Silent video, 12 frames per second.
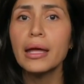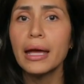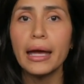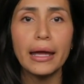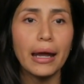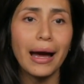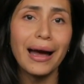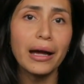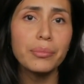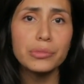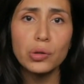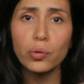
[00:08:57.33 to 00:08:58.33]
And
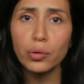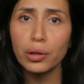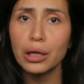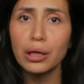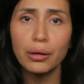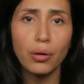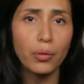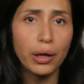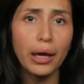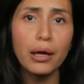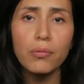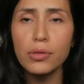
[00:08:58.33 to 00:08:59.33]
I'm totally
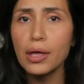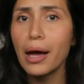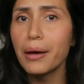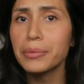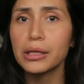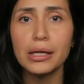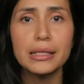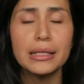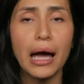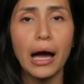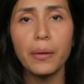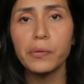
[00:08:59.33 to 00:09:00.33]
okay with that, because
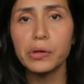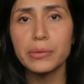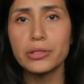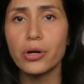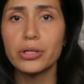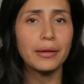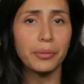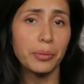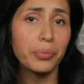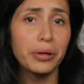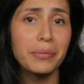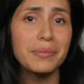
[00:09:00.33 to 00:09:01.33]
I'm going to be charging on the
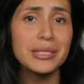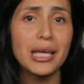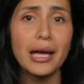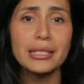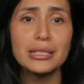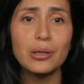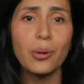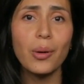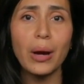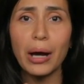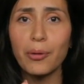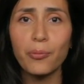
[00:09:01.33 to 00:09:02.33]
premium side.
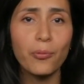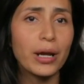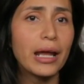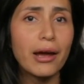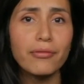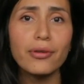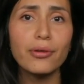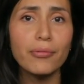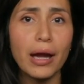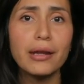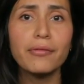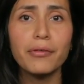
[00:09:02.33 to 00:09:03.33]
So whenever they're
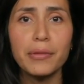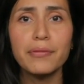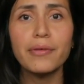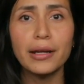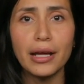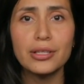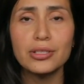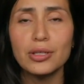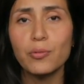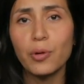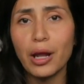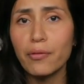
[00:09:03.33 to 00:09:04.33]
ready for me
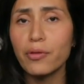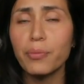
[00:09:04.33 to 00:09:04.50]
financially, whatever the